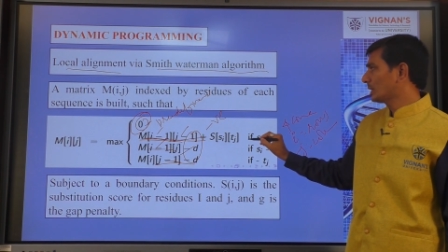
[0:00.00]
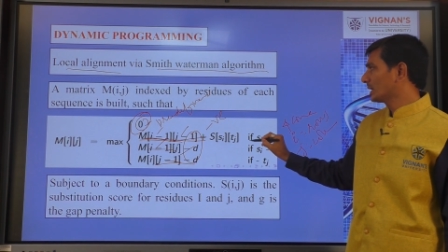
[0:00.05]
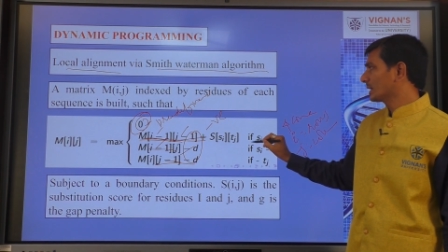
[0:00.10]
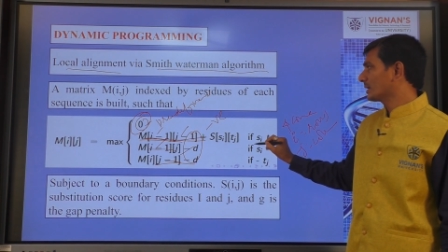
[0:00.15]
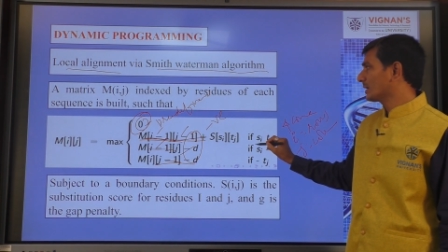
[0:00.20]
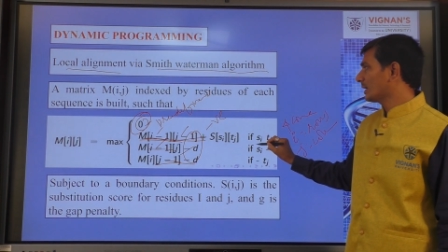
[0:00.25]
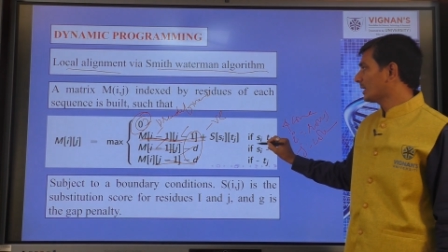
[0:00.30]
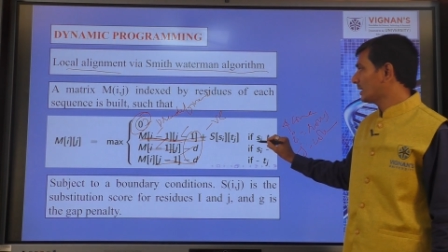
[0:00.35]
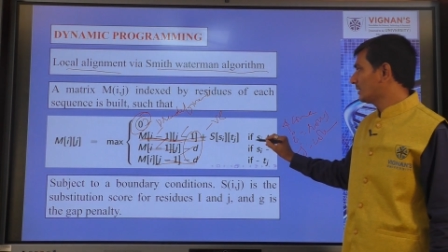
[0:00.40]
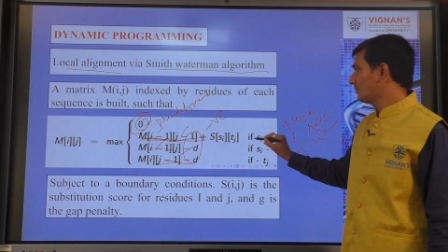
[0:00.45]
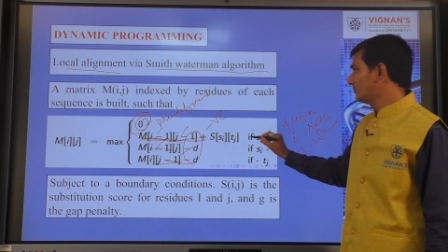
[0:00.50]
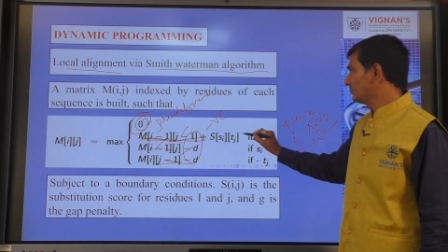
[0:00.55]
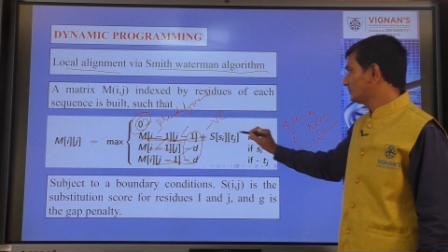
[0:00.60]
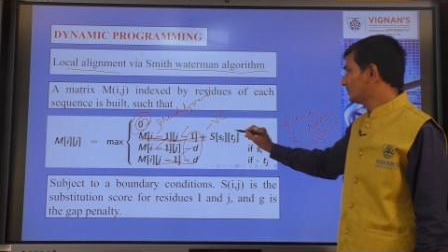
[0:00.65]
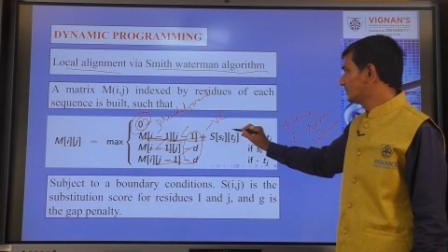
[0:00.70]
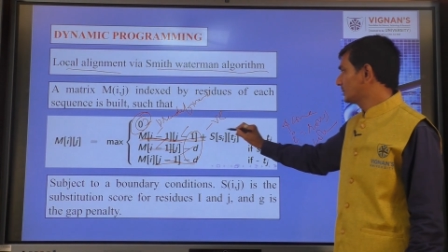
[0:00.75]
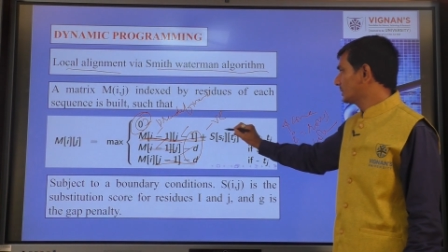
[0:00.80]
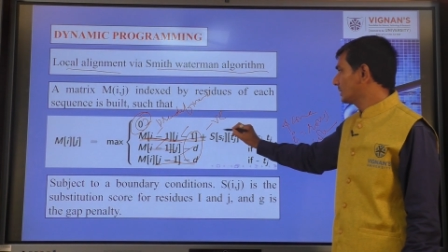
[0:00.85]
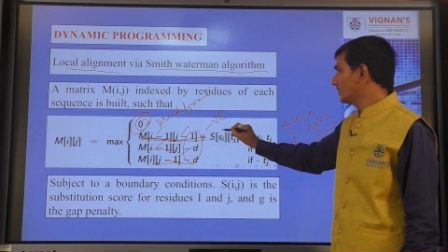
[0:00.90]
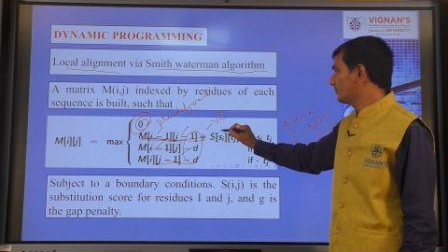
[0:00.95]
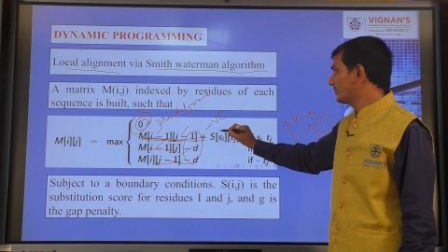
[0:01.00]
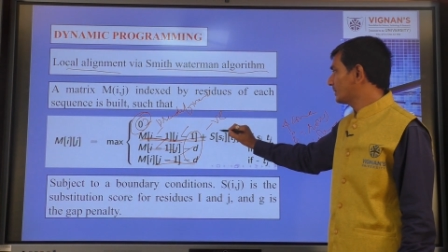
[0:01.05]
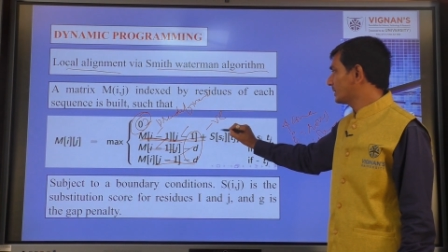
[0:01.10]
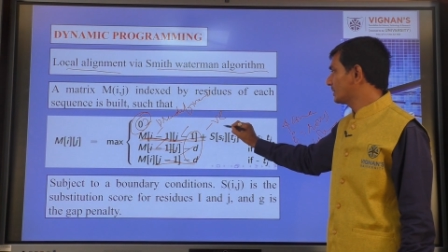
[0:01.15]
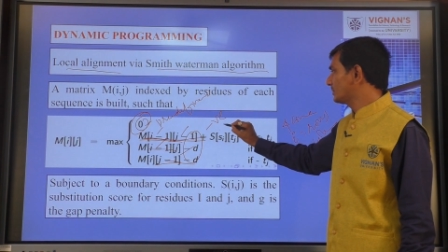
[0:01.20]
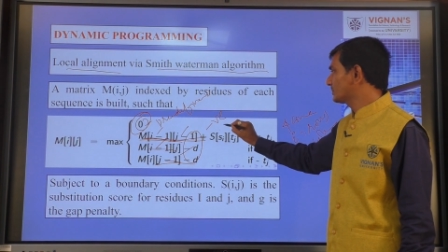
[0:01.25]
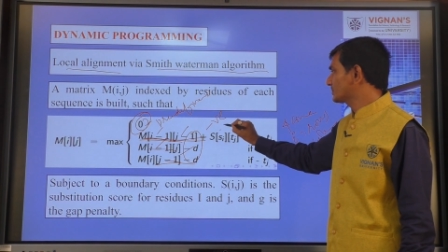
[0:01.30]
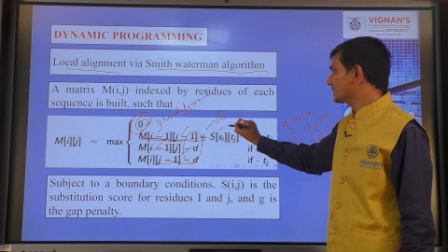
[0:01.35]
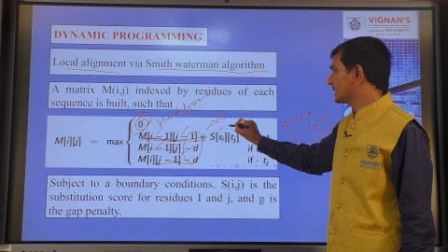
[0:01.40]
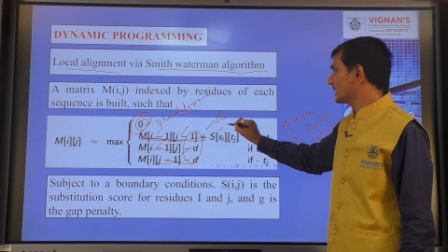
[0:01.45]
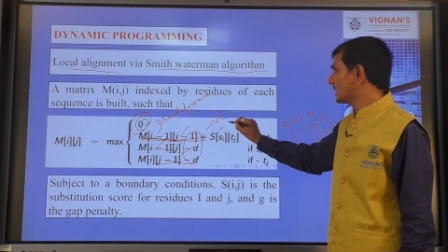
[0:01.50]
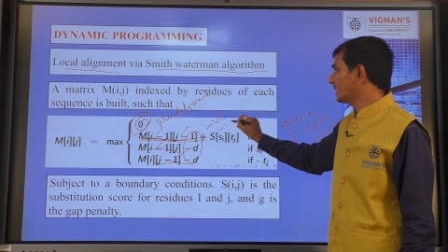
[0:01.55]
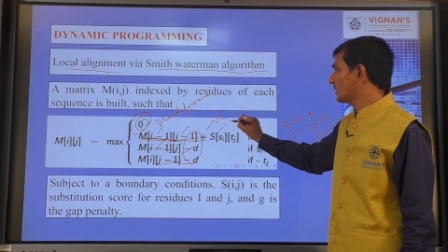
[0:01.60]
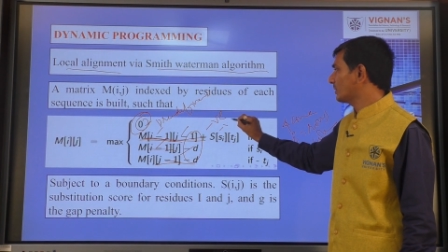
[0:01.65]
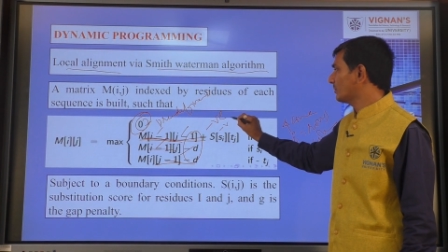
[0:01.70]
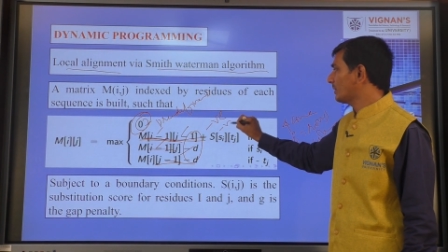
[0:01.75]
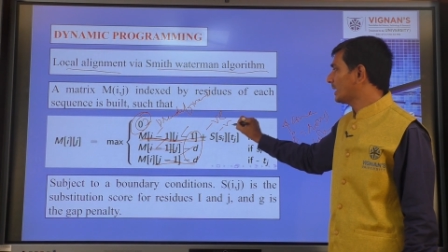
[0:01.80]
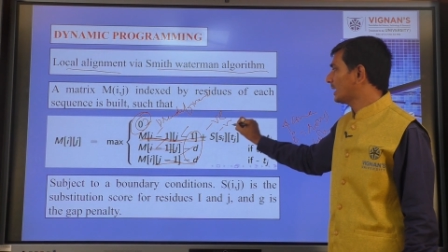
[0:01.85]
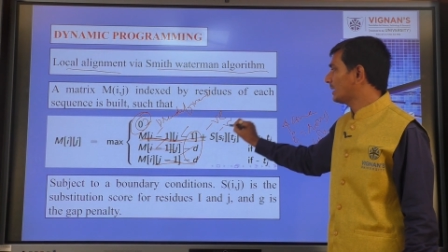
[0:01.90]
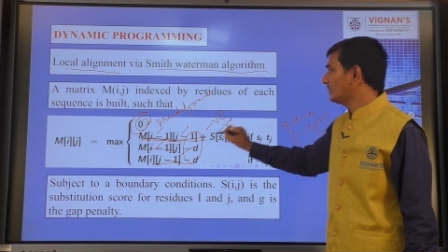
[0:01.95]
and column if it gives
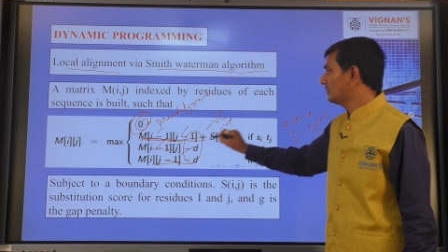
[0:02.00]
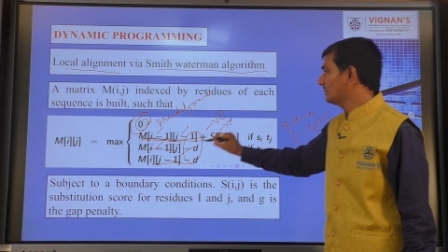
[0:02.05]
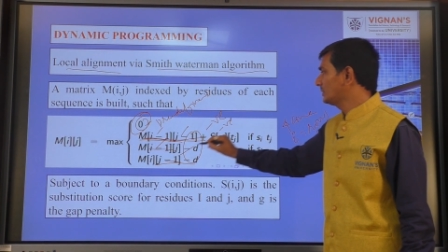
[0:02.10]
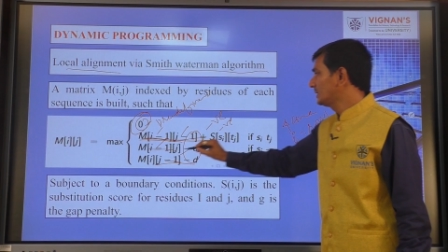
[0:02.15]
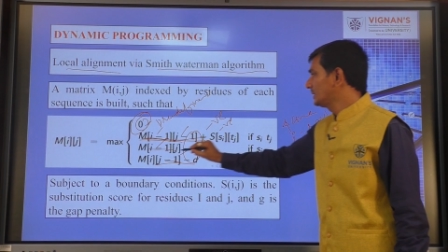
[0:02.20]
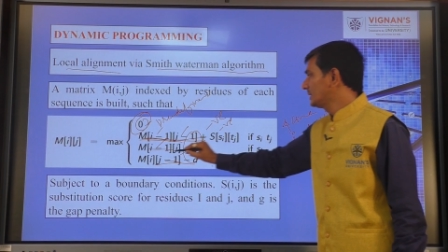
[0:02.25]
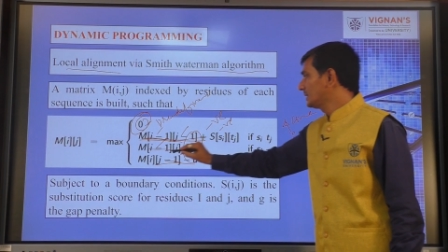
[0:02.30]
negative value,